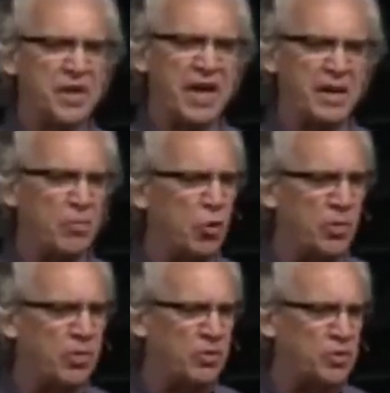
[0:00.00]
a key
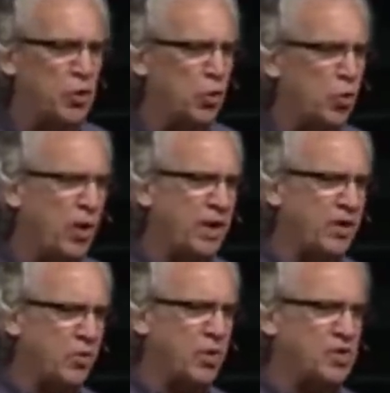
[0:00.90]
moment, there's no way
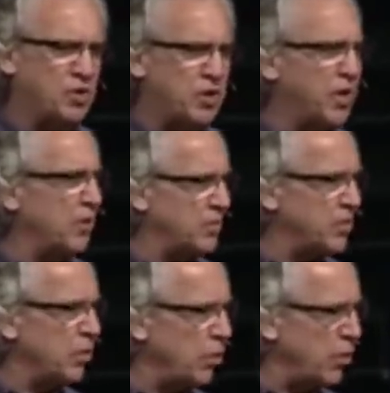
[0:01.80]
to question that it was
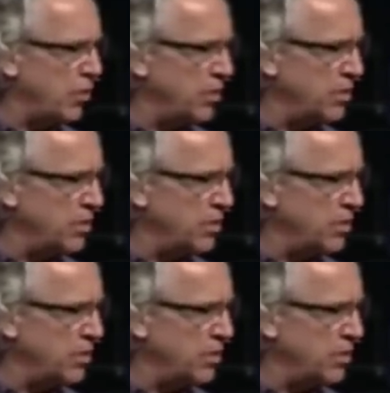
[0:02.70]
the Lord.